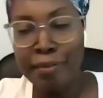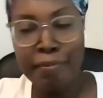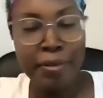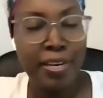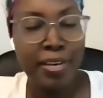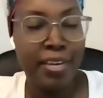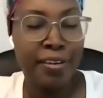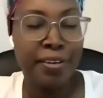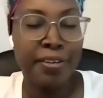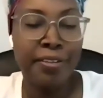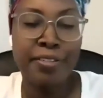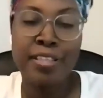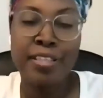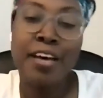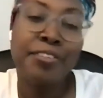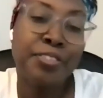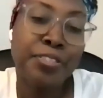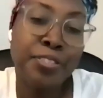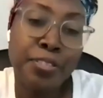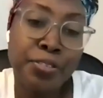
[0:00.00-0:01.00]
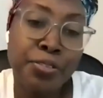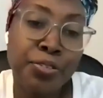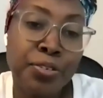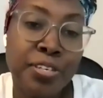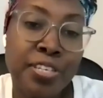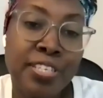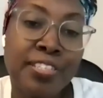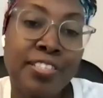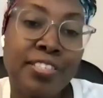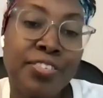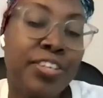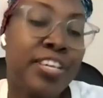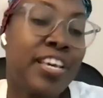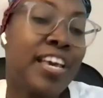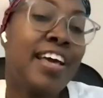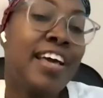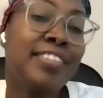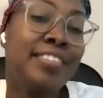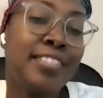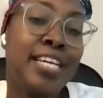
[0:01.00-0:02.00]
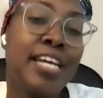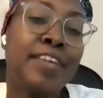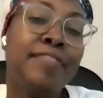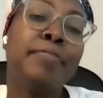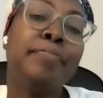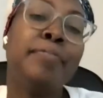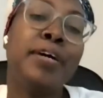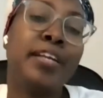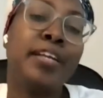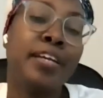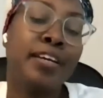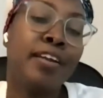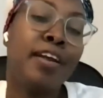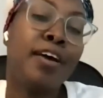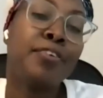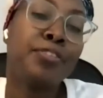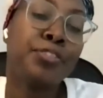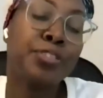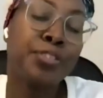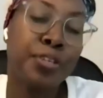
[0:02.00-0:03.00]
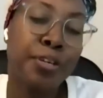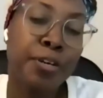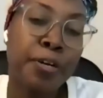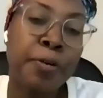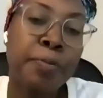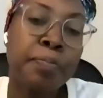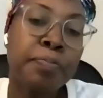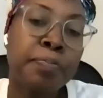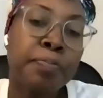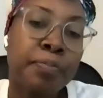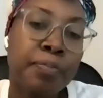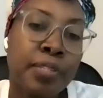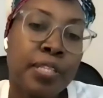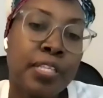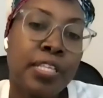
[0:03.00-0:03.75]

I mean, I don't, thousands of students, you can't see everybody long term. Yeah.